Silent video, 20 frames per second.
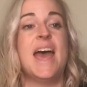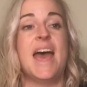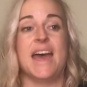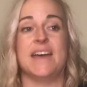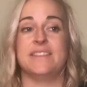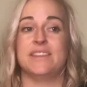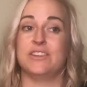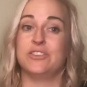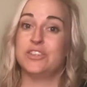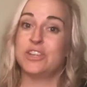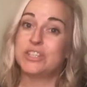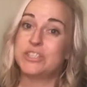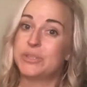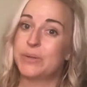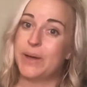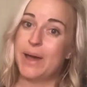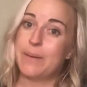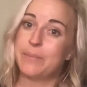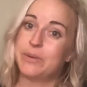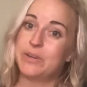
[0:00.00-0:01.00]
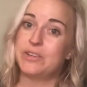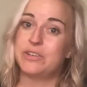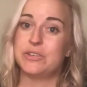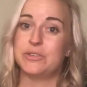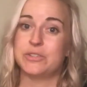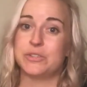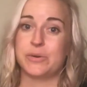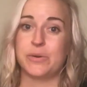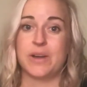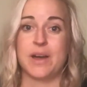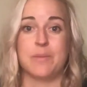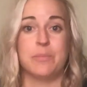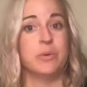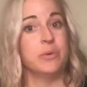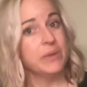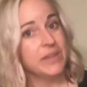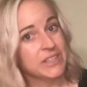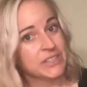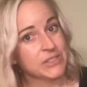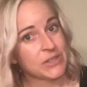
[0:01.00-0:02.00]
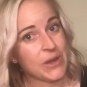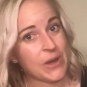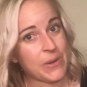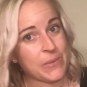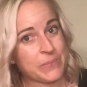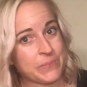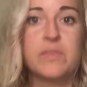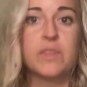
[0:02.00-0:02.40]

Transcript: and they just so happened to do so a couple weeks ago.